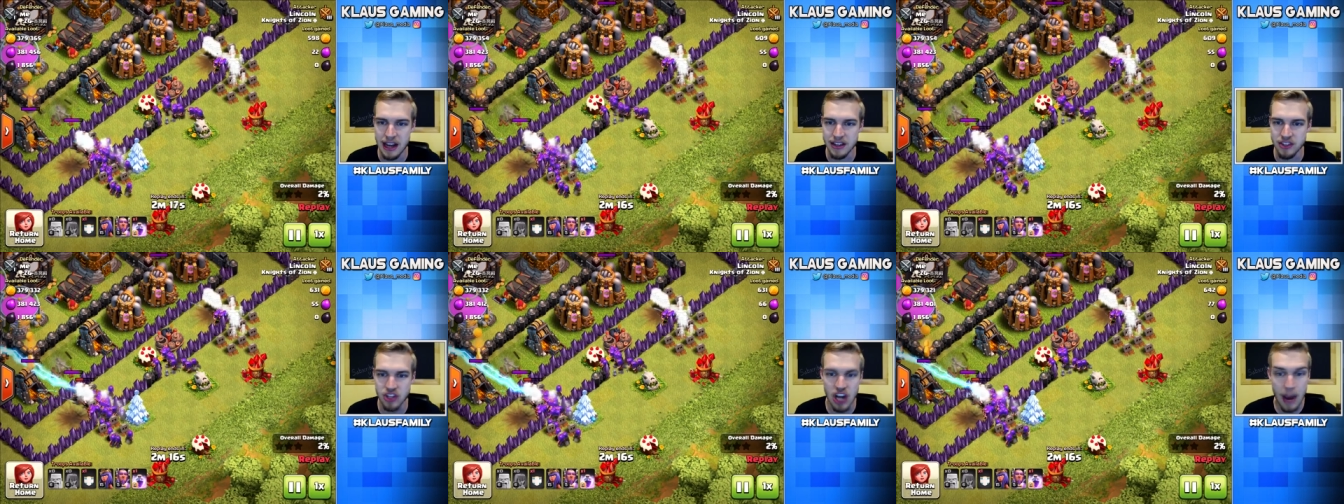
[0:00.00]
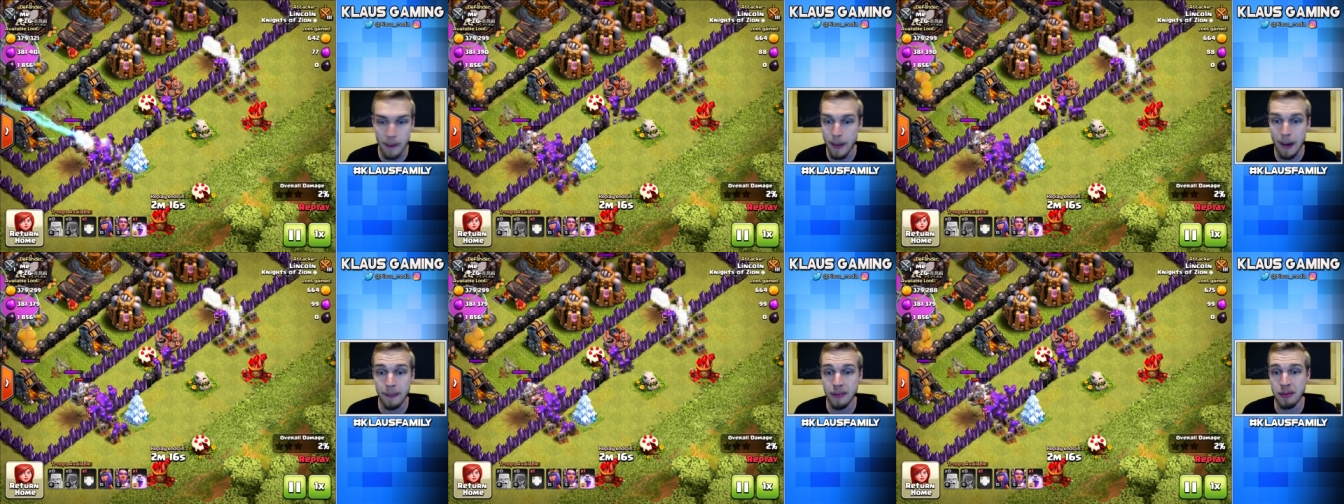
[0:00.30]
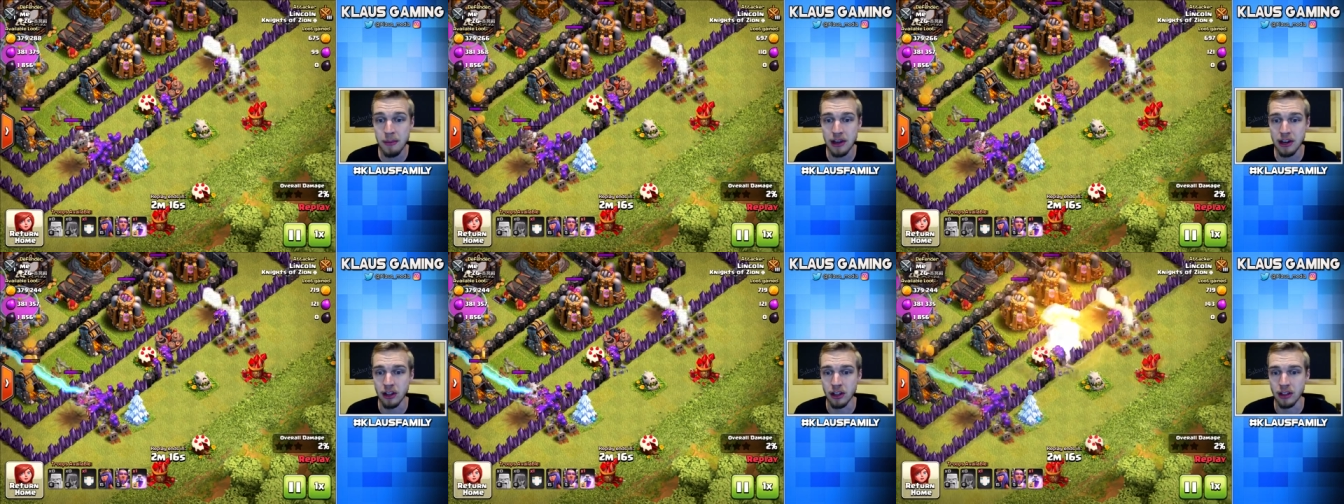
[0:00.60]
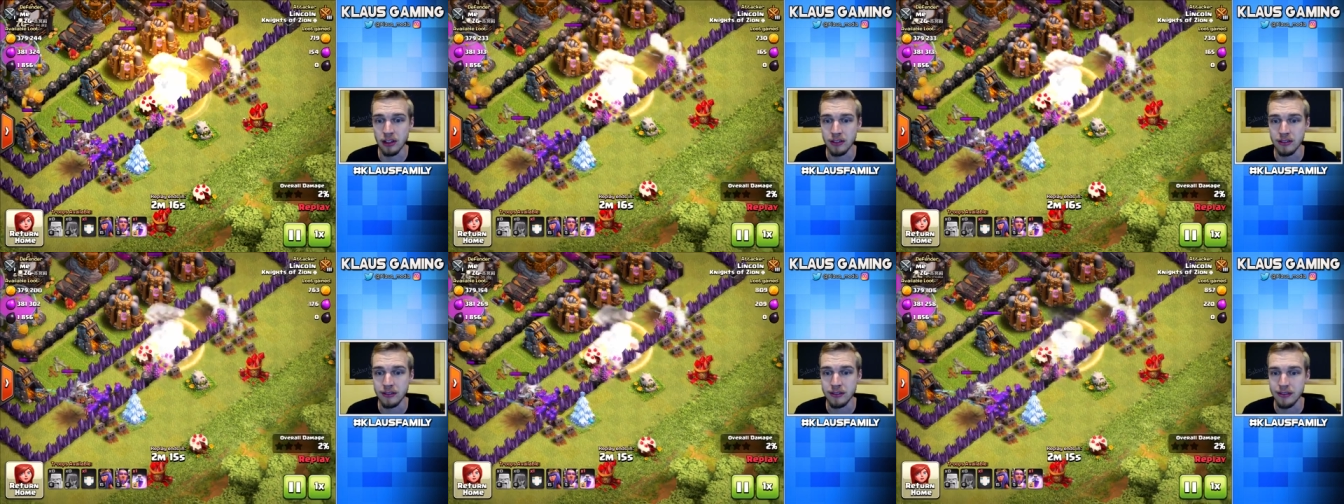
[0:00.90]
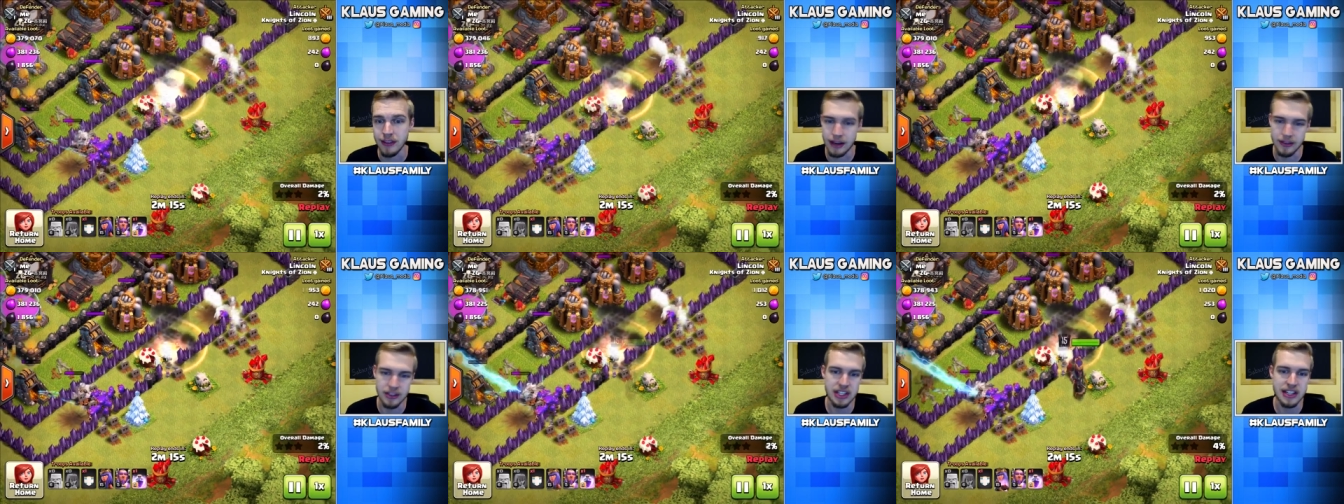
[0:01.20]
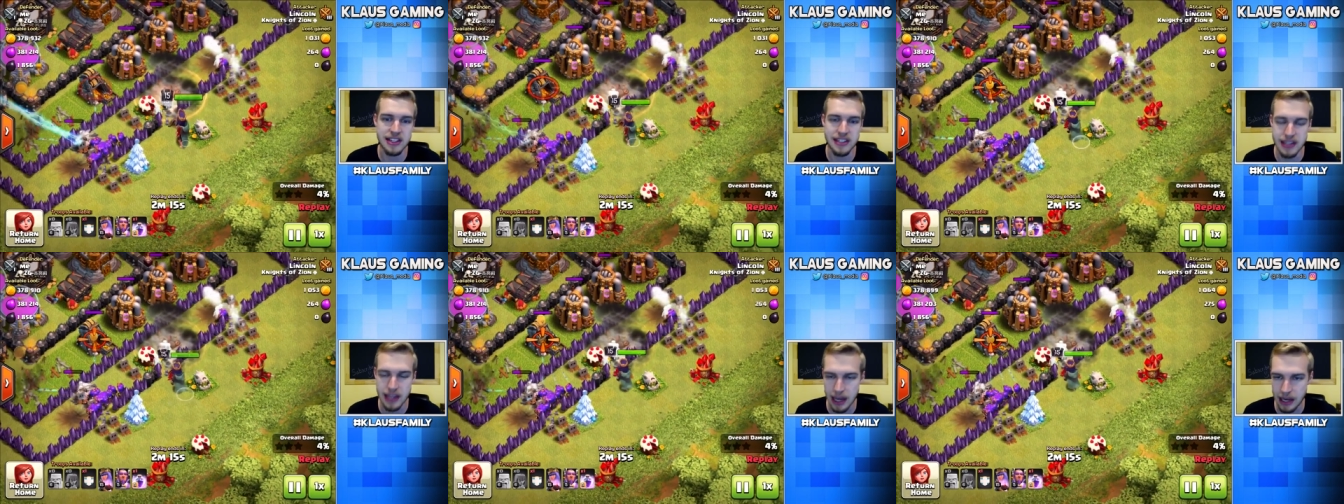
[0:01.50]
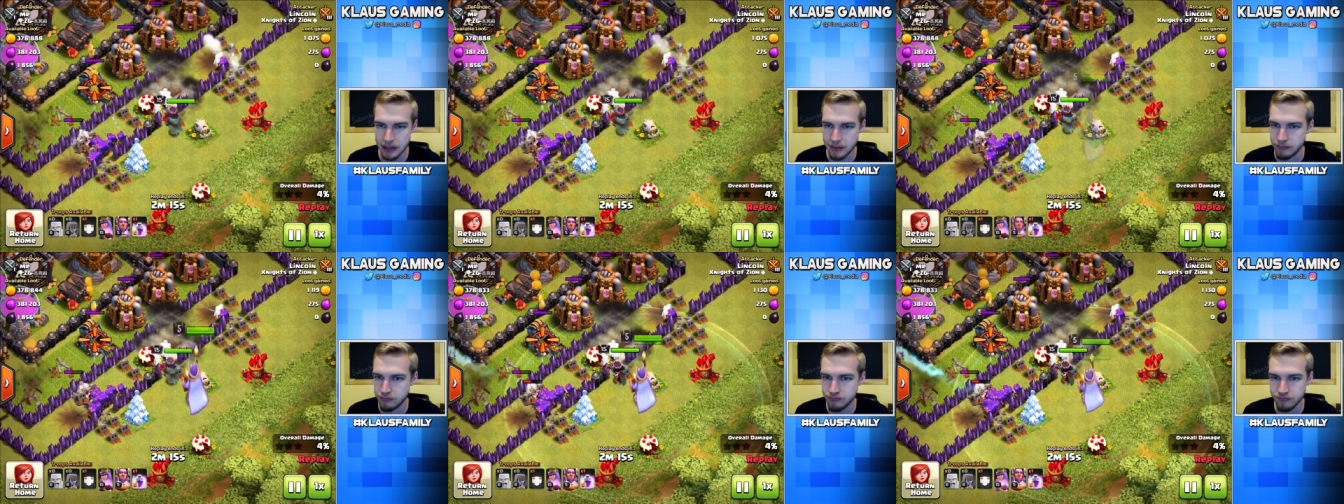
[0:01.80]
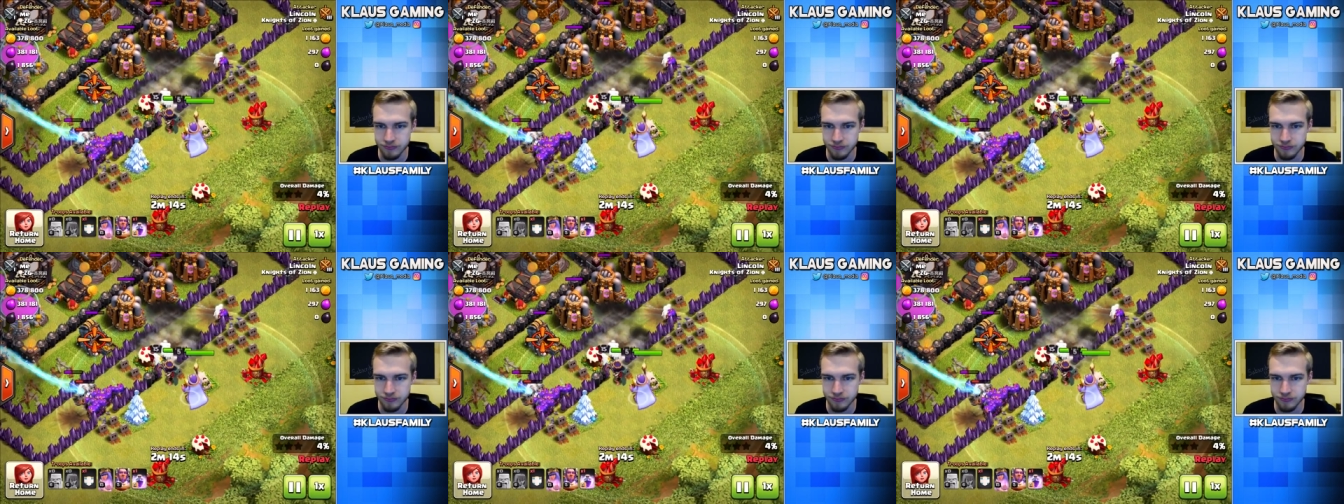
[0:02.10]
guys. Giant bomb in the middle. Everything is dead.